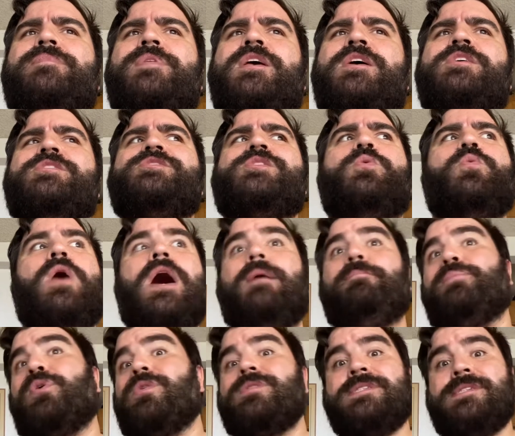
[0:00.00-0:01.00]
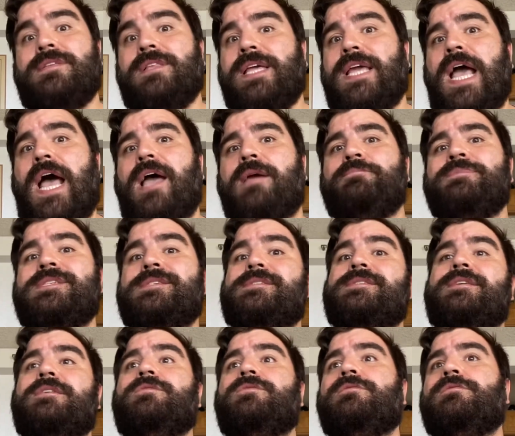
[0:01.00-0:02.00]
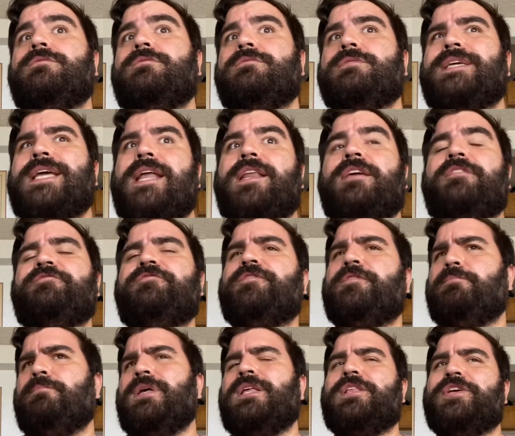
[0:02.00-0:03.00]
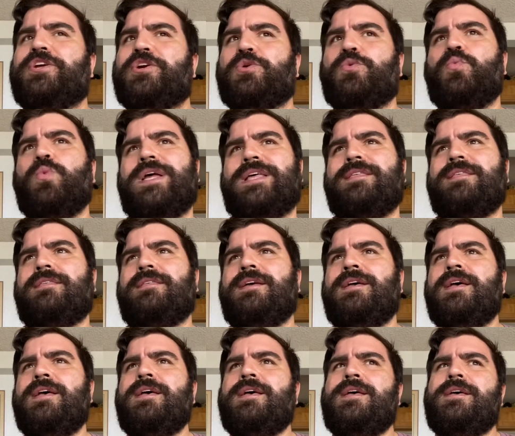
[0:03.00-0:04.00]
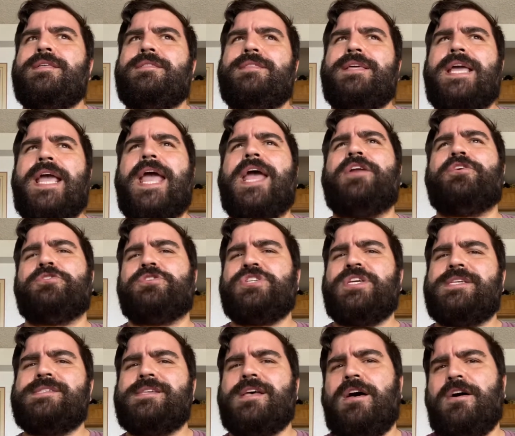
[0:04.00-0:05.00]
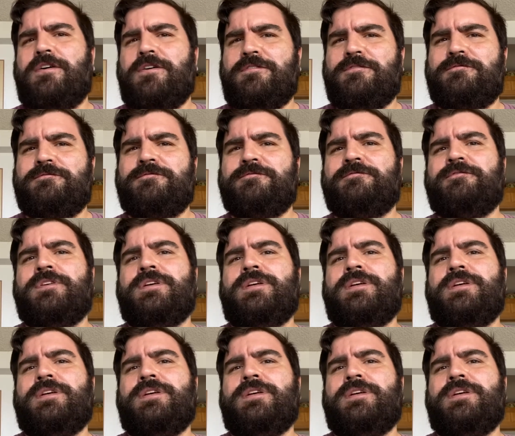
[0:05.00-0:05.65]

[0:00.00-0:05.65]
So personally, I'm still getting familiar with the energies of